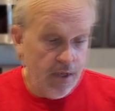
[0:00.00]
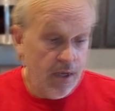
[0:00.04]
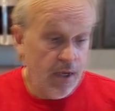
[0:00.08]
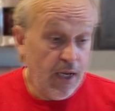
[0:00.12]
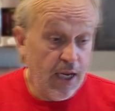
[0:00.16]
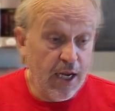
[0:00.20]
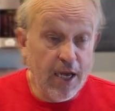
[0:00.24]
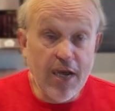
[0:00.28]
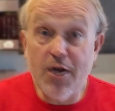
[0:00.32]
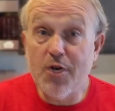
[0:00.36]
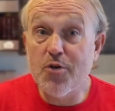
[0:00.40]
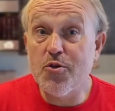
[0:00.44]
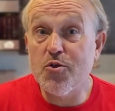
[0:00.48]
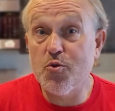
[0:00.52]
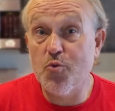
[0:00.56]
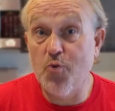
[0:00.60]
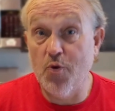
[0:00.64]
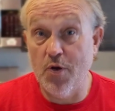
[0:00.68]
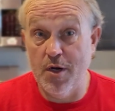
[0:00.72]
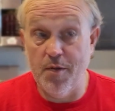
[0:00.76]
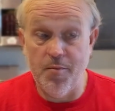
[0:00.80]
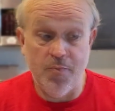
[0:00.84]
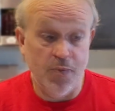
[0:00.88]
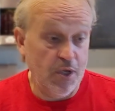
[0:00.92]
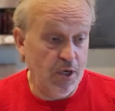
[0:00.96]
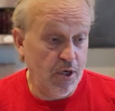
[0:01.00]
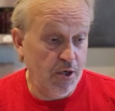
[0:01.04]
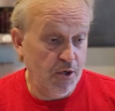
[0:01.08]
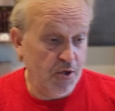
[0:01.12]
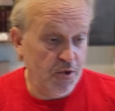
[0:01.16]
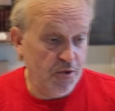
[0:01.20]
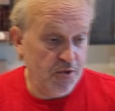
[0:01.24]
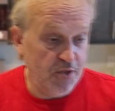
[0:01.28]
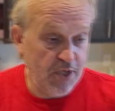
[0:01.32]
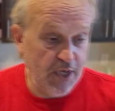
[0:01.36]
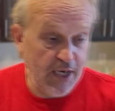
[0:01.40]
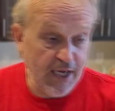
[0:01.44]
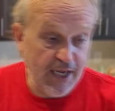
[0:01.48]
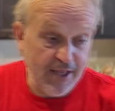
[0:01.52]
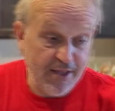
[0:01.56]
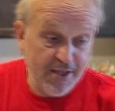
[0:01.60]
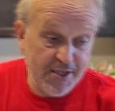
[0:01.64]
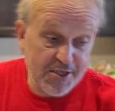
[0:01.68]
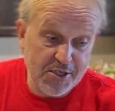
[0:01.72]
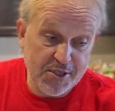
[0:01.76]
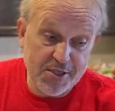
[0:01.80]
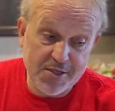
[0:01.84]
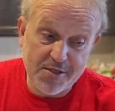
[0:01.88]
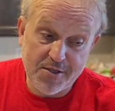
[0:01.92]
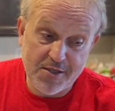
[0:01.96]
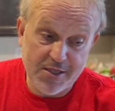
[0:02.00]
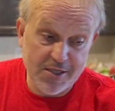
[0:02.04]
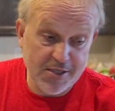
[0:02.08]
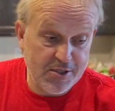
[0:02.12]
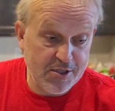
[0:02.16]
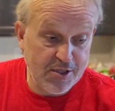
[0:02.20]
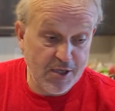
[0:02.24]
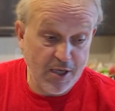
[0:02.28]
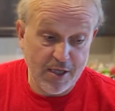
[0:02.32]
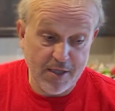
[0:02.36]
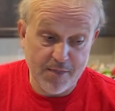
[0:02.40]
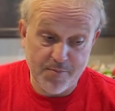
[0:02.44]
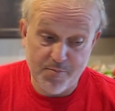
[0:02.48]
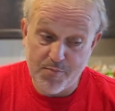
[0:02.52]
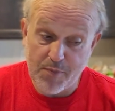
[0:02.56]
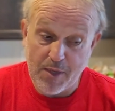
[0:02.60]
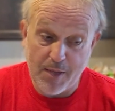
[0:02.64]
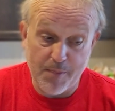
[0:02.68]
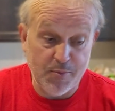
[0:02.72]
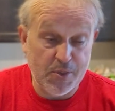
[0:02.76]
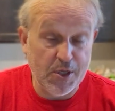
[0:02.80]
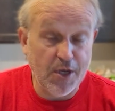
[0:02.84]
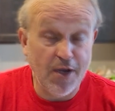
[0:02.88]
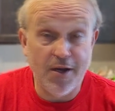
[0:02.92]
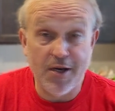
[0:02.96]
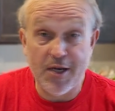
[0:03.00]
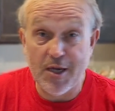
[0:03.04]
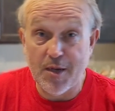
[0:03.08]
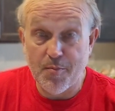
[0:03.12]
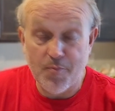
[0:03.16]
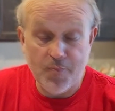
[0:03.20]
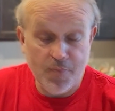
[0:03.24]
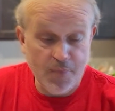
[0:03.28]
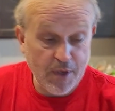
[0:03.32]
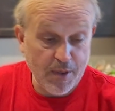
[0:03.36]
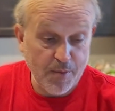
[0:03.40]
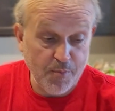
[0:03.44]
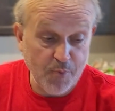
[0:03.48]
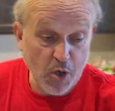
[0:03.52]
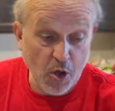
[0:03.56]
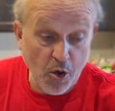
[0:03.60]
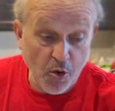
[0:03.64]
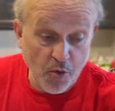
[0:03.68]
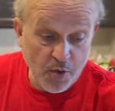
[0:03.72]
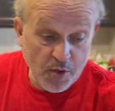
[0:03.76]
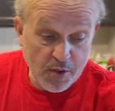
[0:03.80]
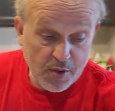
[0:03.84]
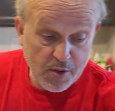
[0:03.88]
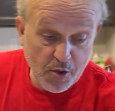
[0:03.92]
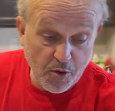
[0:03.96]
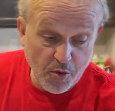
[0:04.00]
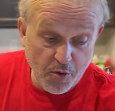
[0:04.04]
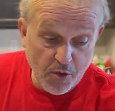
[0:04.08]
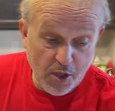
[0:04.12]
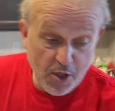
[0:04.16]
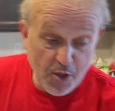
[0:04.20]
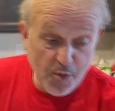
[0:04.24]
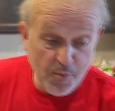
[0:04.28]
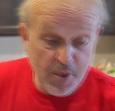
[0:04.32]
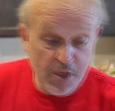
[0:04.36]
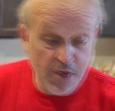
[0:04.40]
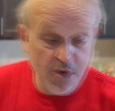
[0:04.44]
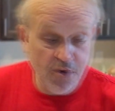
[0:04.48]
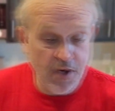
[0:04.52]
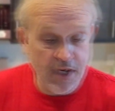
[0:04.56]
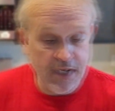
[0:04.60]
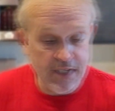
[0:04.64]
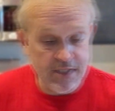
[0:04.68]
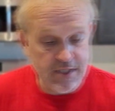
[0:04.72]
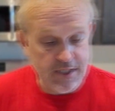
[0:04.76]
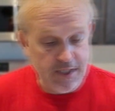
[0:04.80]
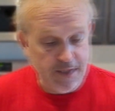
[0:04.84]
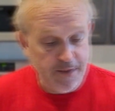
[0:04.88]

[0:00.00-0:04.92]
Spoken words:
Here's what I'm gonna do today. I'm telling you, I'm going a little bit crazy.